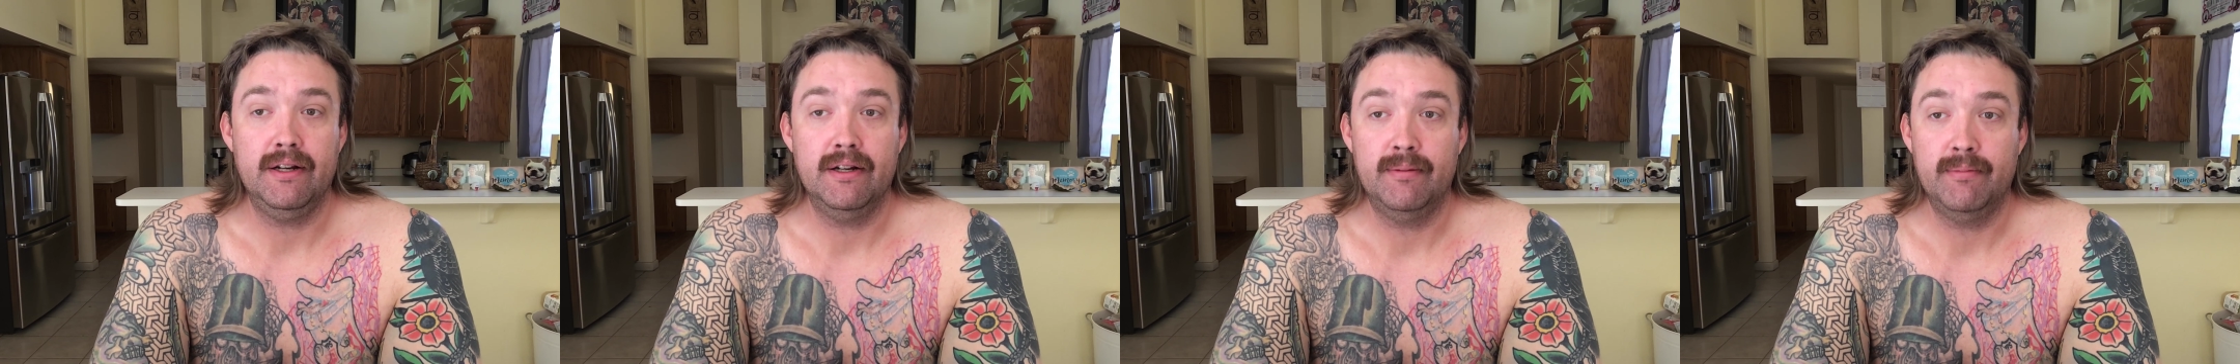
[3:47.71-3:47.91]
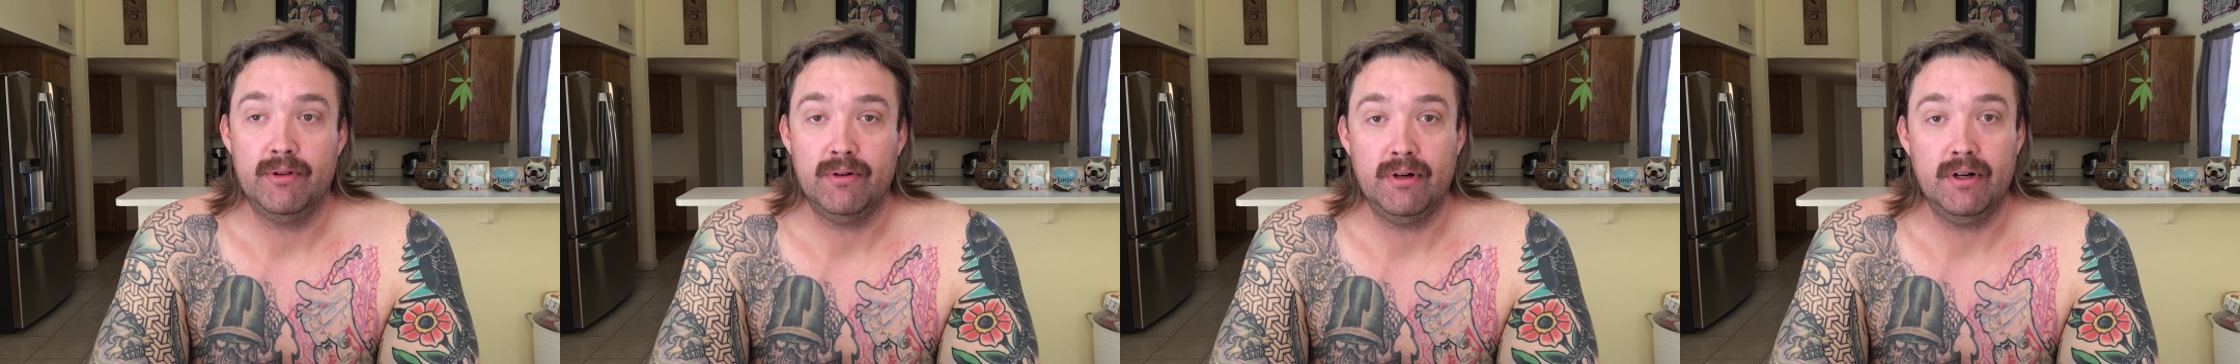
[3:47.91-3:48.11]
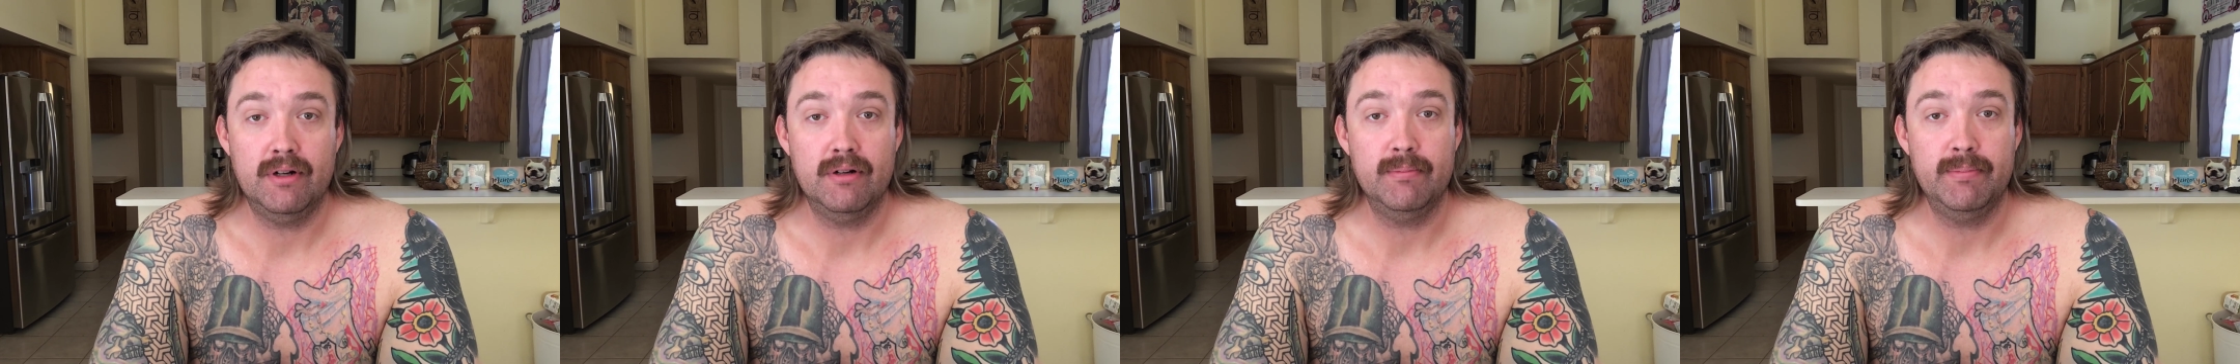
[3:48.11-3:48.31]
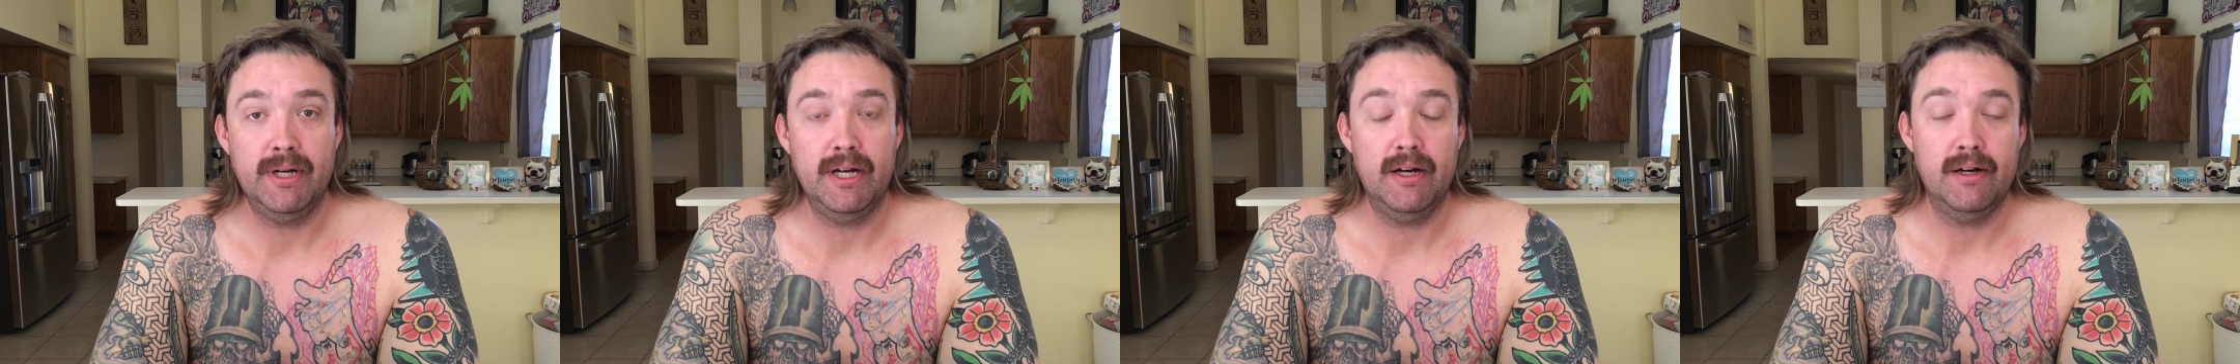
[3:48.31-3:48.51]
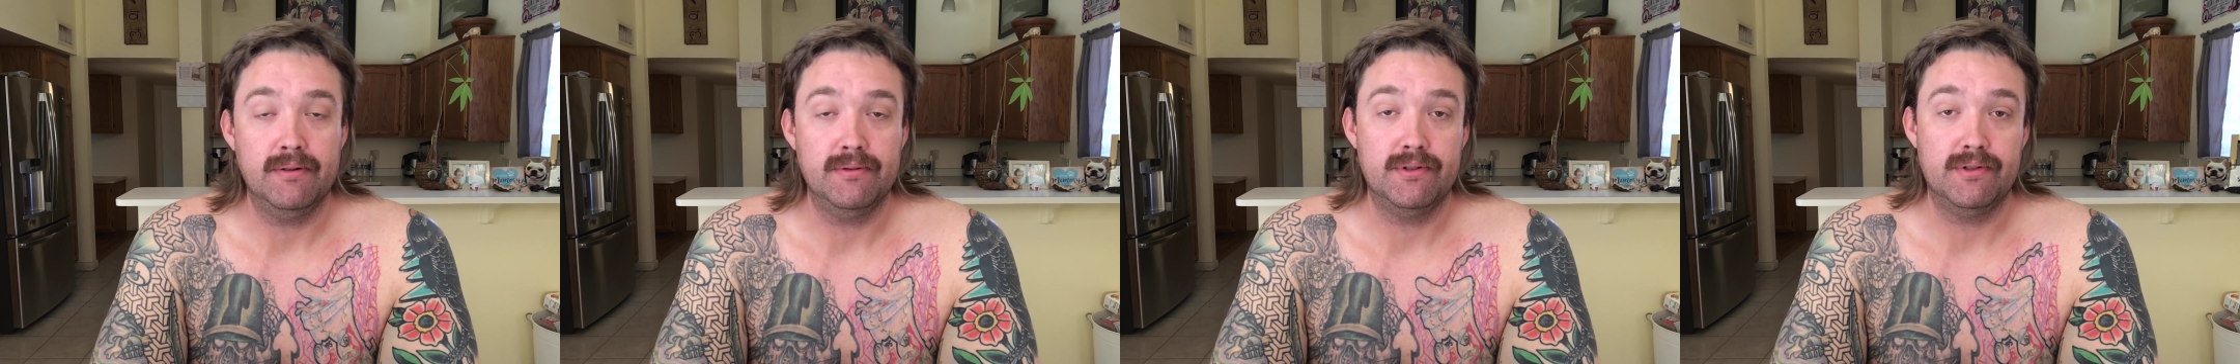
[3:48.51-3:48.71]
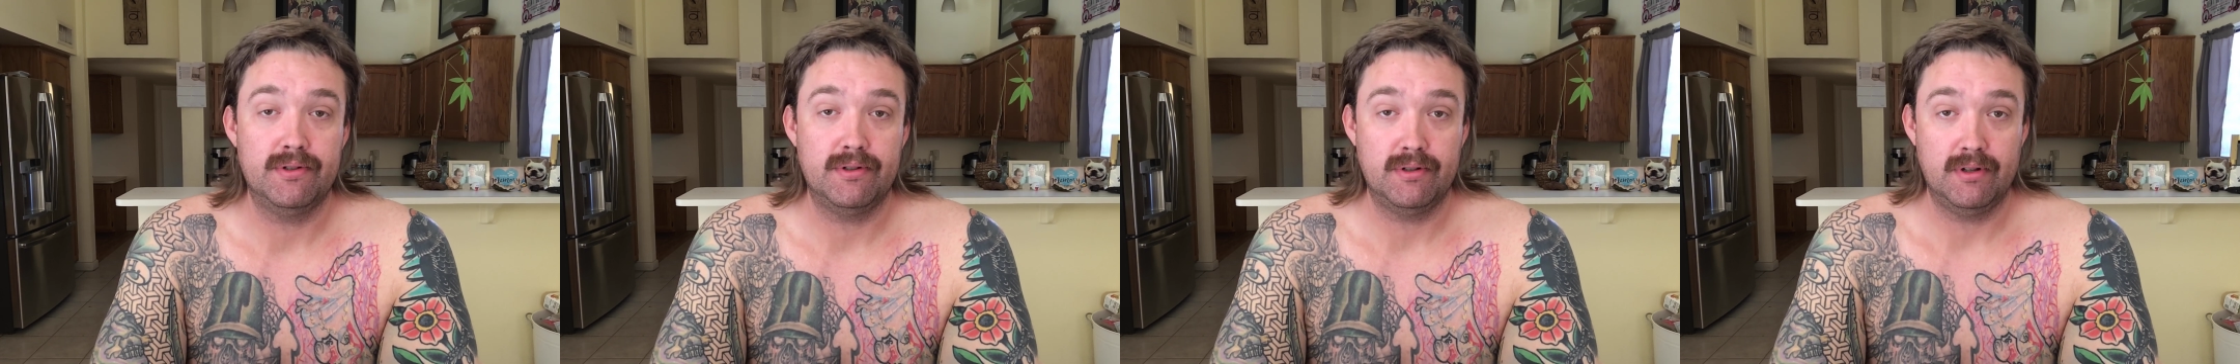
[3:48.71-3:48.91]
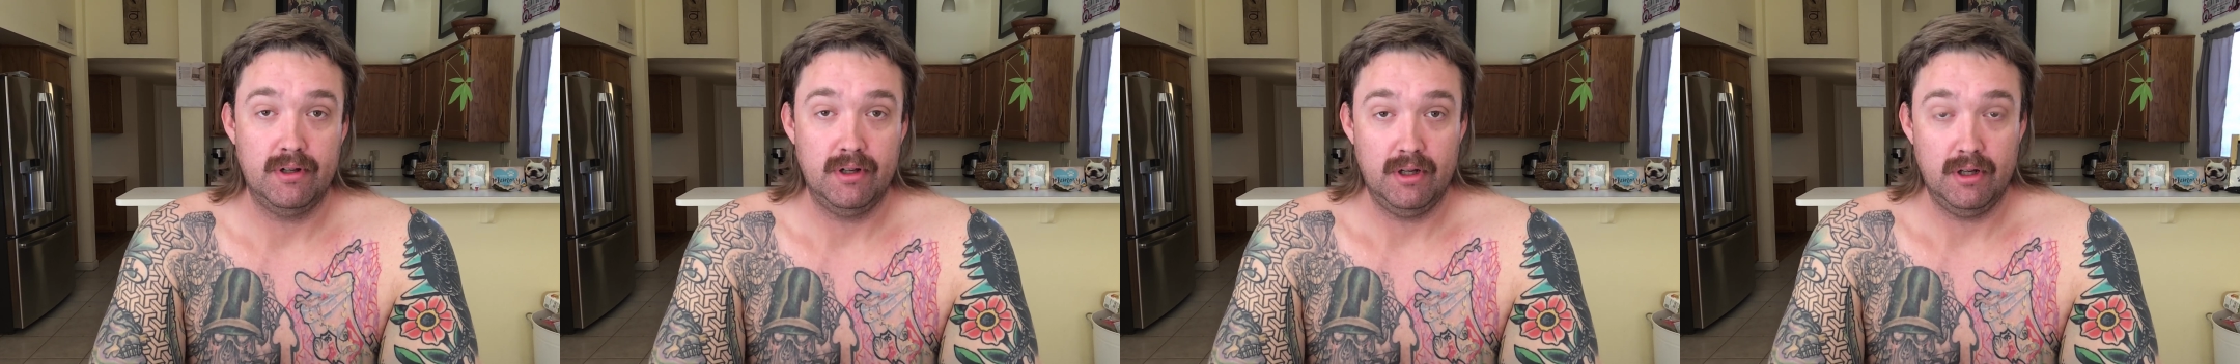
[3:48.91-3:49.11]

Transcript: I'm 300 pounds.